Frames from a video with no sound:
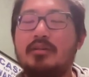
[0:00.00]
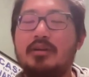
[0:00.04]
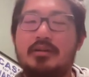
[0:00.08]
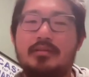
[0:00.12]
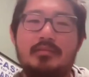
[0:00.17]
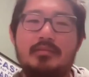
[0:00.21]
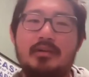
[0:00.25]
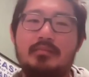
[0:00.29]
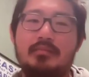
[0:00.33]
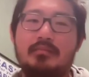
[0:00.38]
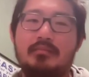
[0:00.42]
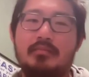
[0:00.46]
but
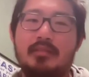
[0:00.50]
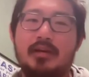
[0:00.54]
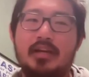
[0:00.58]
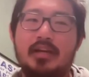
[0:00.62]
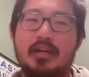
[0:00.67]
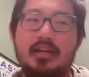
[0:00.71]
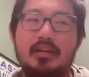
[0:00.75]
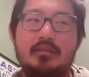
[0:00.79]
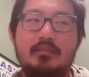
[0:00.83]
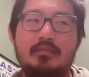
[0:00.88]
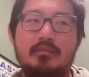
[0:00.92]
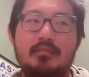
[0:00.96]
it
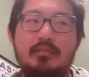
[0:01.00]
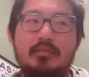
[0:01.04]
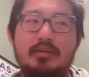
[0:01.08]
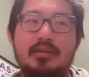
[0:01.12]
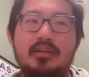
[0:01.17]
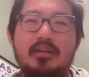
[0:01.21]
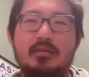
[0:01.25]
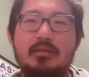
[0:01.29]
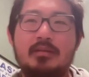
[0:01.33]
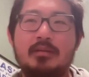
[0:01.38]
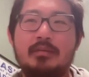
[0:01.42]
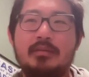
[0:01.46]
might be
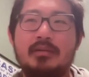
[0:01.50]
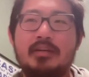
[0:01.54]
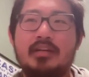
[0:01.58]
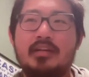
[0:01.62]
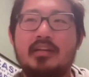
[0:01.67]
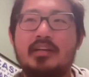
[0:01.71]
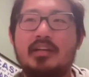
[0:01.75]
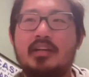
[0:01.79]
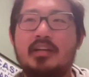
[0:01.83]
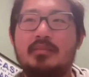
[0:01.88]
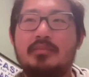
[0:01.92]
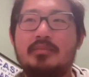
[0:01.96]
coming
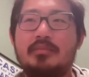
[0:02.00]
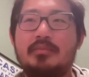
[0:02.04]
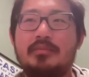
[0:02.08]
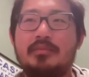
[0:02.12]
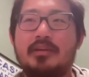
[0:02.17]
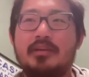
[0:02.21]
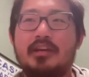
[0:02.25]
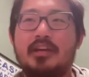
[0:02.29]
back up.